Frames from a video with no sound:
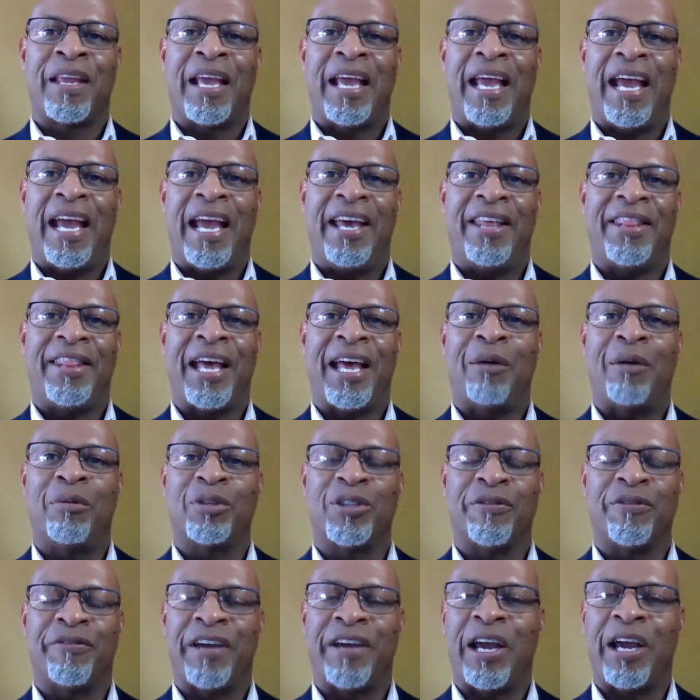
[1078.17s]
And that was
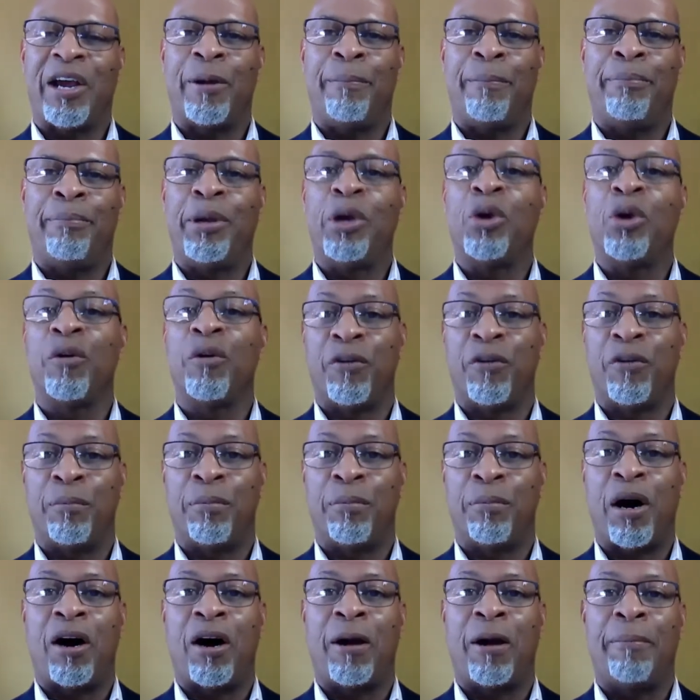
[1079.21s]
a very beautiful
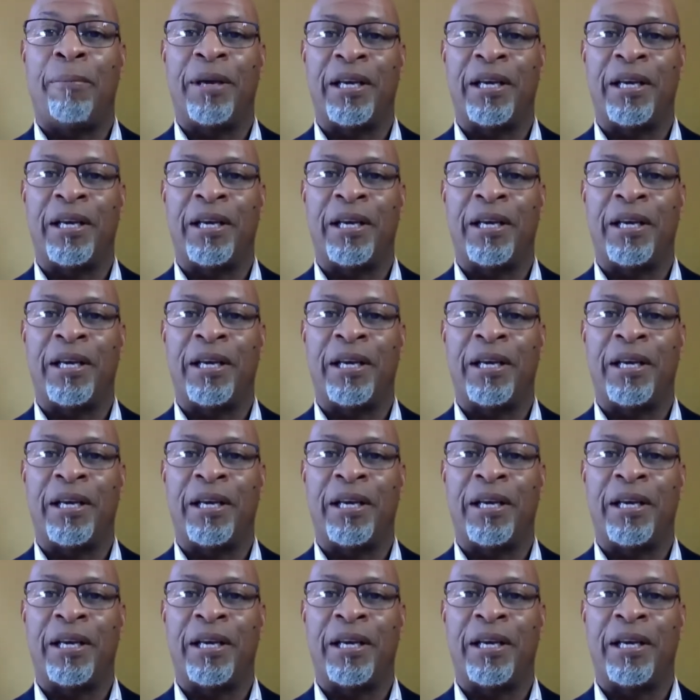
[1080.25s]
part,